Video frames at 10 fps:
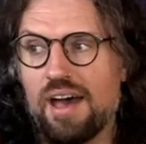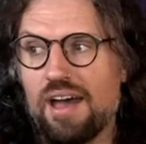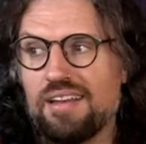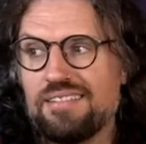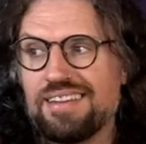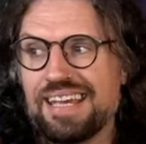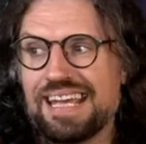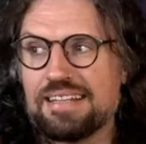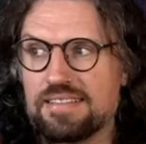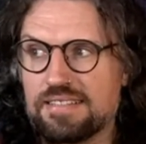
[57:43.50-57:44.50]
and
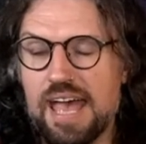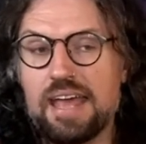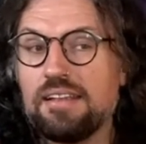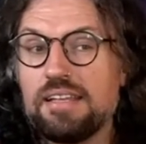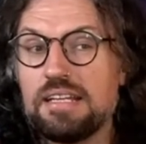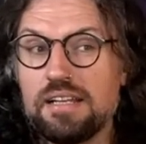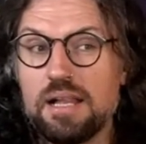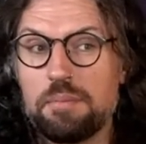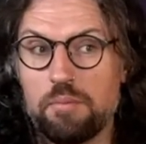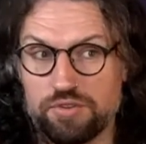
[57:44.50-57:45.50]
instead lean a
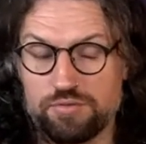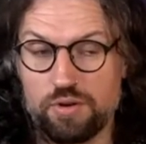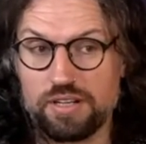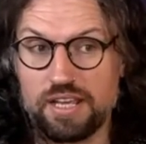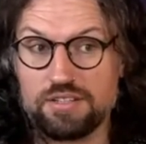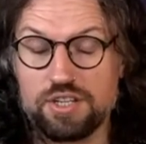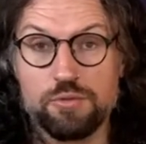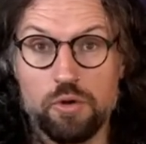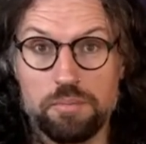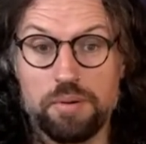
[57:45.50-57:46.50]
little bit more strongly into
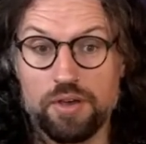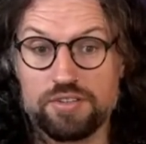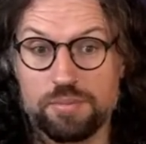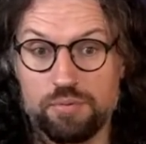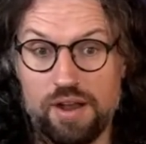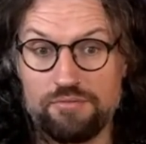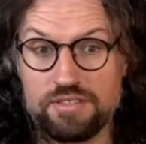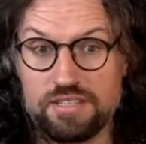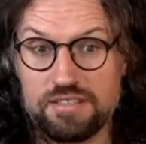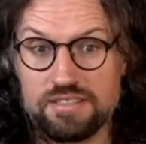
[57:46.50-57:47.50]
your own personal
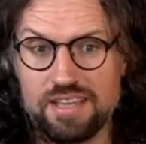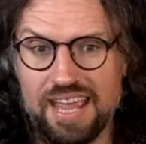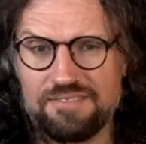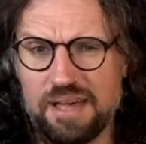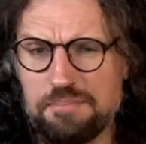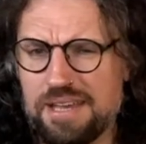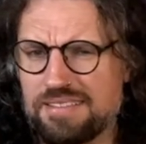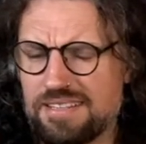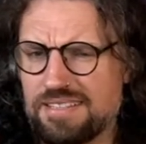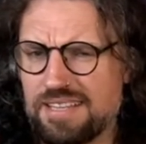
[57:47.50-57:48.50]
preferences, if that
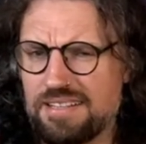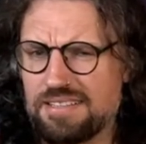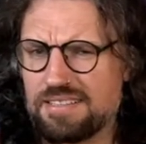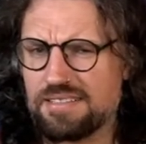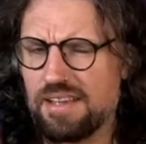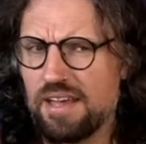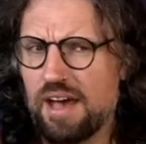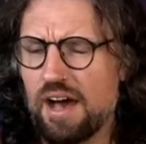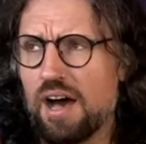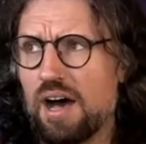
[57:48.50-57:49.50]
makes any sense.
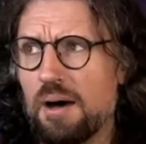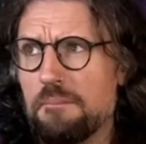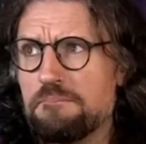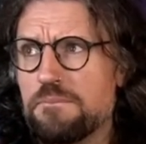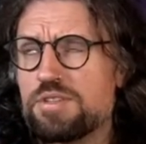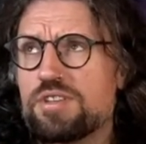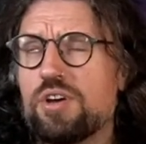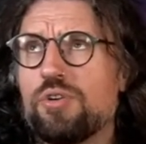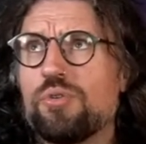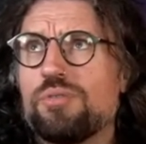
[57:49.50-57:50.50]
Um,
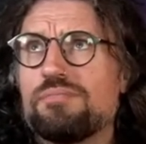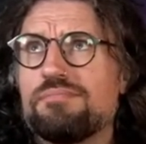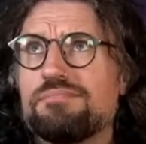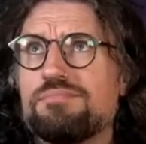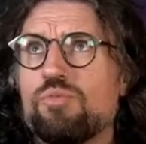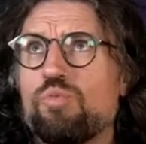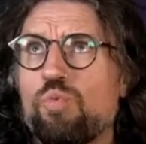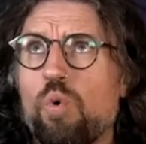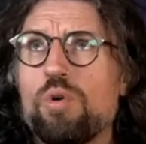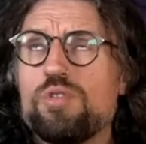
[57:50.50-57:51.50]
so
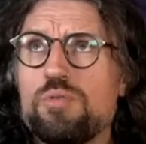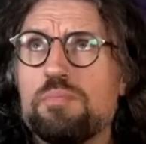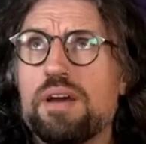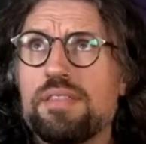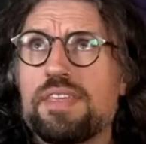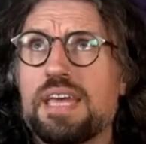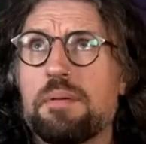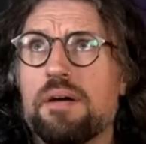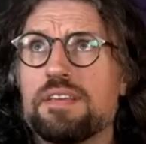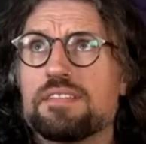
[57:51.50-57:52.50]
what you might think
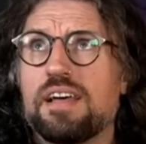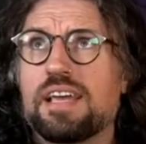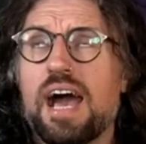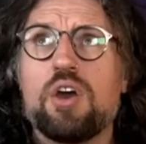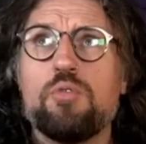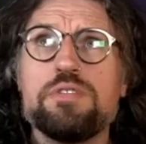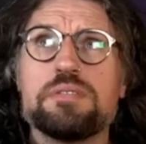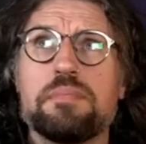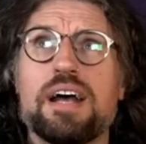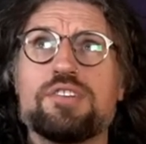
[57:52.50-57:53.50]
about this, like, I
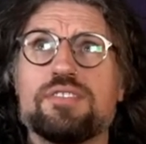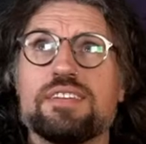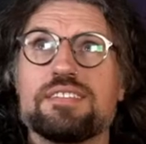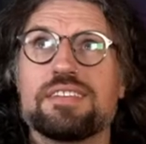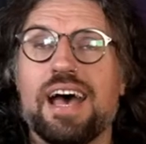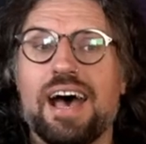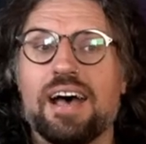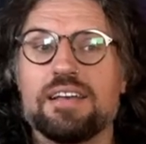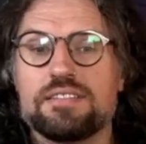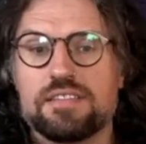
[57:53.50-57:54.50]
always imagine this
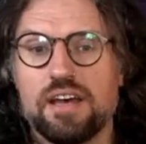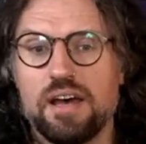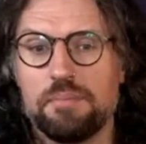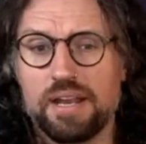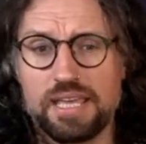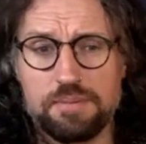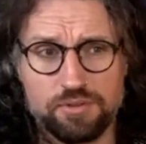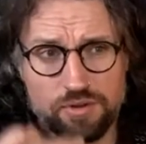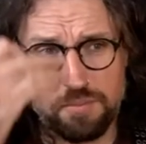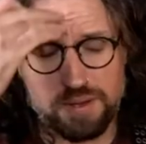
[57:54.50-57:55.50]
as, um, and I keep
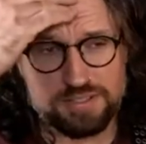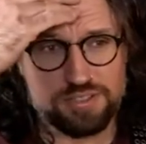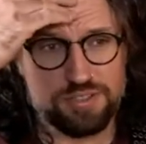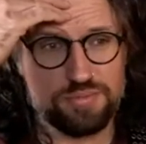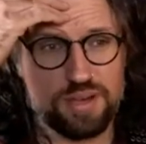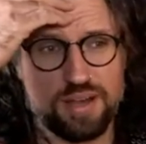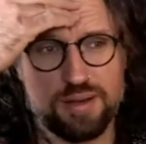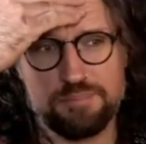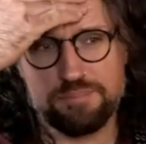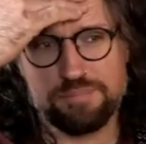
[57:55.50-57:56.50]
coming back to
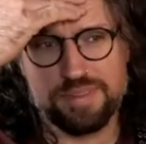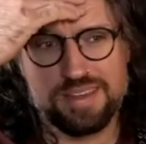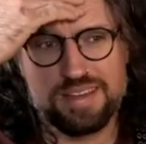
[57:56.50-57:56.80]
um,